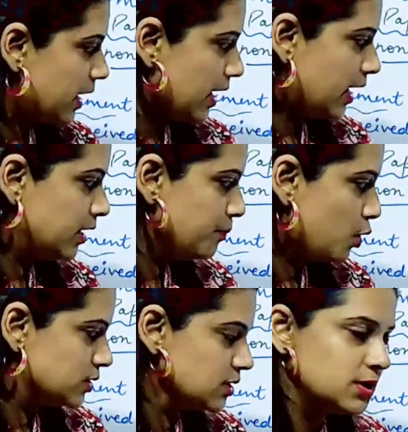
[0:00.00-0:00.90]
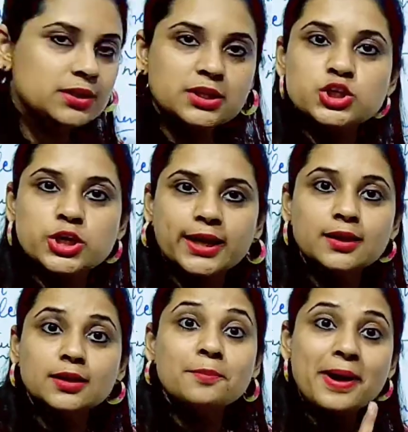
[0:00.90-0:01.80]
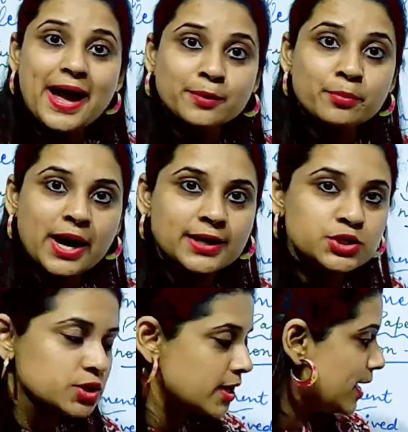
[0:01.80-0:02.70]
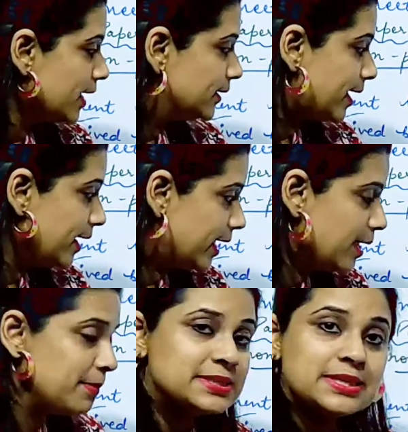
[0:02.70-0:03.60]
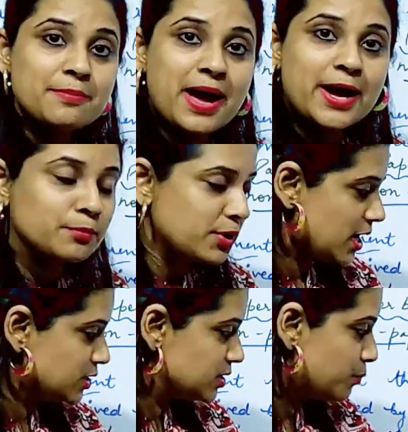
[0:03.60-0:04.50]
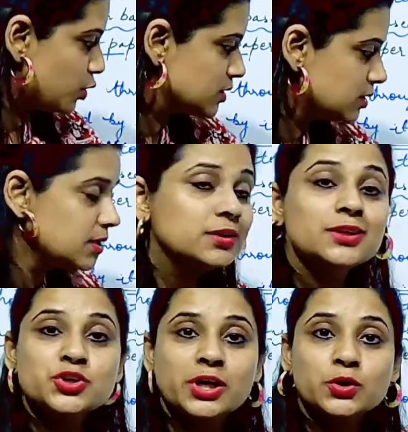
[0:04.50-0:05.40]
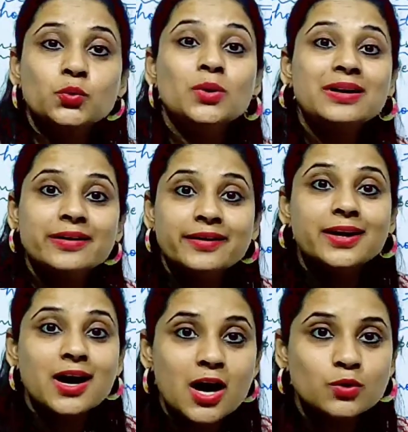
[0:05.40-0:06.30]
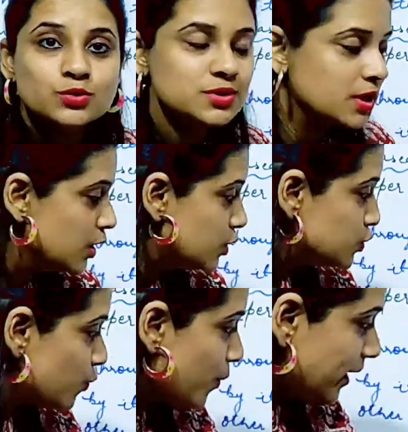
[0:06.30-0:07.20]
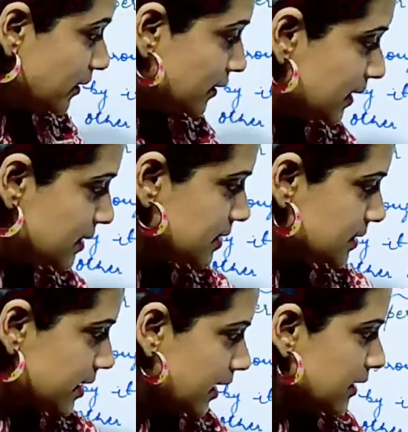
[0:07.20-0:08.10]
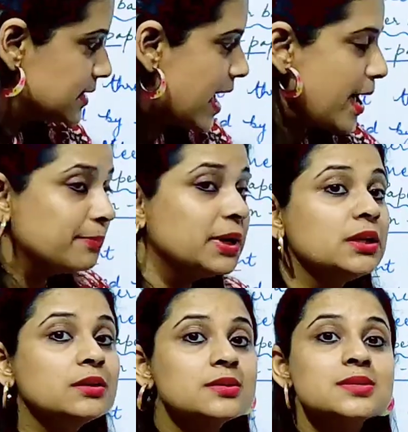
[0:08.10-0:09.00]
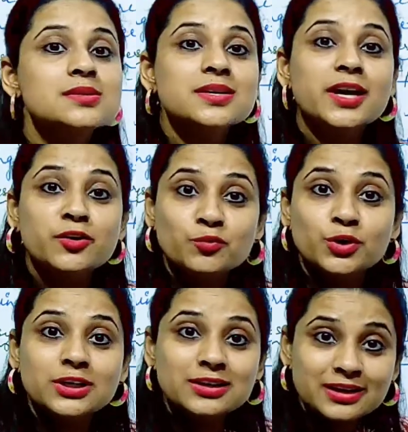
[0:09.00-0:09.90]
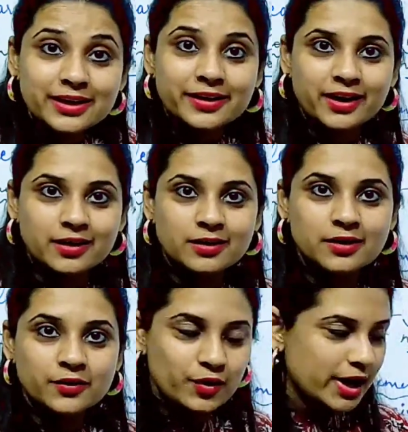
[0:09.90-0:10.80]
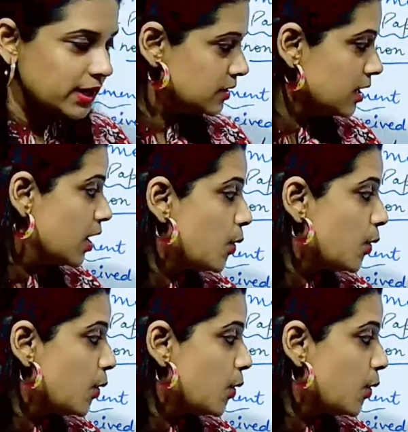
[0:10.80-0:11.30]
A deposited the check in the bank branch. Then ABC bank branch deposited the check to clearing house. So when this thing is happening, this is inward clearing, right?